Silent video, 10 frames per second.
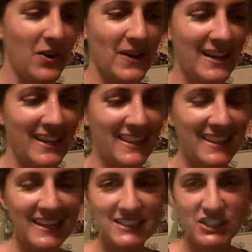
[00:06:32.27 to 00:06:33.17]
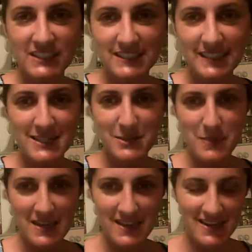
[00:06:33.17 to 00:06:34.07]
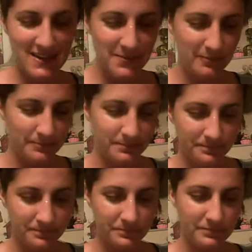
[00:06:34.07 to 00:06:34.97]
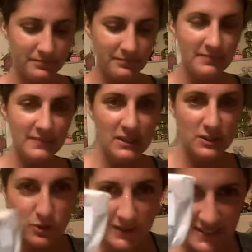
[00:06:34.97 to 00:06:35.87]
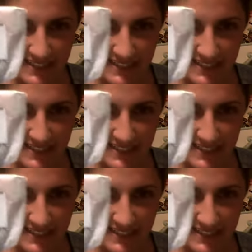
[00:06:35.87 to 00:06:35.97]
All right. And then she sent me two little